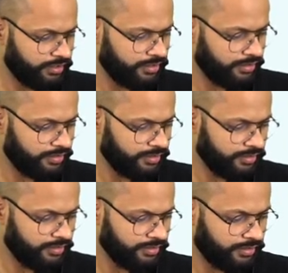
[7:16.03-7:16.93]

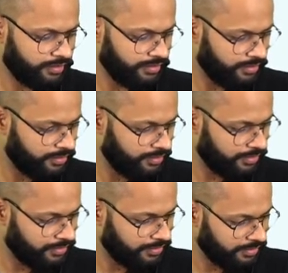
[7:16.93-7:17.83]

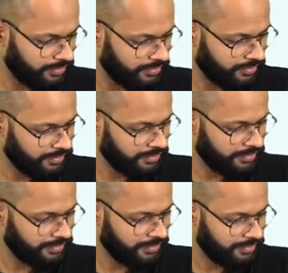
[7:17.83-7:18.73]

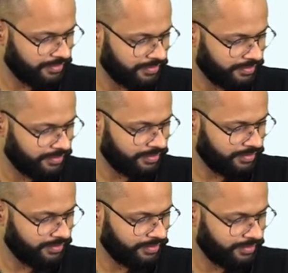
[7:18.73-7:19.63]

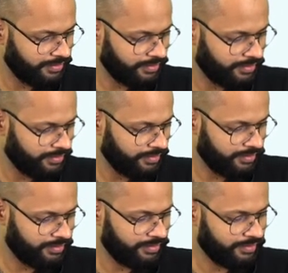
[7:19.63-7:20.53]

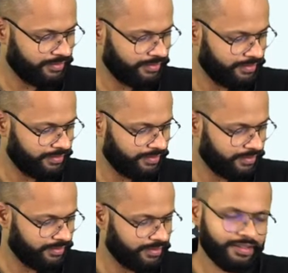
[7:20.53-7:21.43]

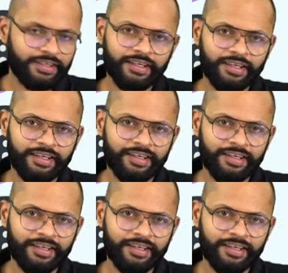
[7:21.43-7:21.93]
No one is speaking in this clip.